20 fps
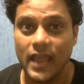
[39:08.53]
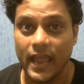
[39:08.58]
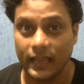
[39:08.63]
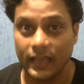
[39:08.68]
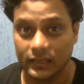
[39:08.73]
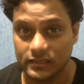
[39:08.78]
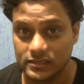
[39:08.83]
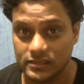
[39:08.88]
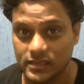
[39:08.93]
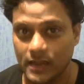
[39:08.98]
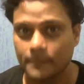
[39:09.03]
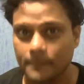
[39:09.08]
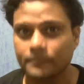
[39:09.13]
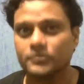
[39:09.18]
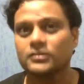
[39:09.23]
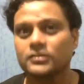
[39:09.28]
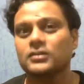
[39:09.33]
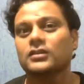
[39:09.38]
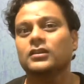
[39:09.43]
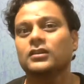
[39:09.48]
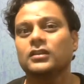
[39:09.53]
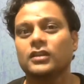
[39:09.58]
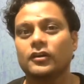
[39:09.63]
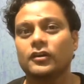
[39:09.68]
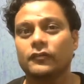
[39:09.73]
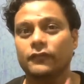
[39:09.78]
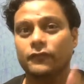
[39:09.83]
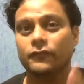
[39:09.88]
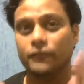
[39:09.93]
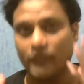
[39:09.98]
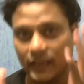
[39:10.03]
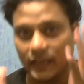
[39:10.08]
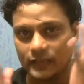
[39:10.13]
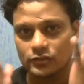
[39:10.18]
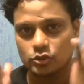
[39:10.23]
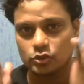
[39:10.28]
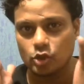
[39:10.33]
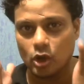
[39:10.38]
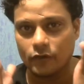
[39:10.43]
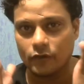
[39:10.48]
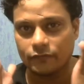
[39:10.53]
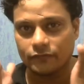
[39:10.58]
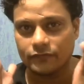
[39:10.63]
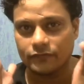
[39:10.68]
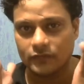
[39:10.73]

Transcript: accept the face of